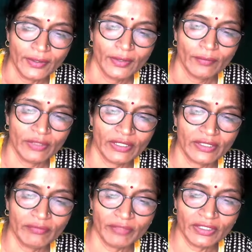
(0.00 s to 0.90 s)
will
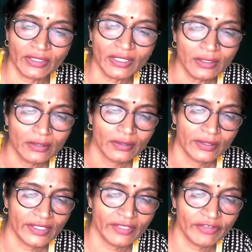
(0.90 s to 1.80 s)
give me the
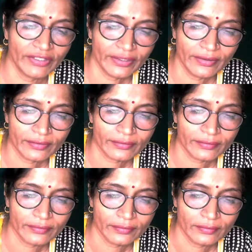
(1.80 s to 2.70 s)
dividend.
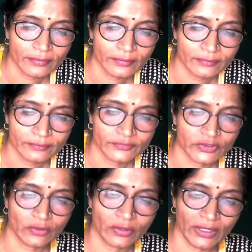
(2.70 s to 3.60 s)

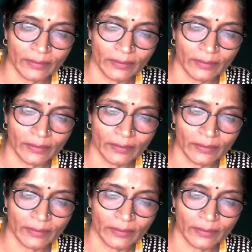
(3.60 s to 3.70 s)
Okay.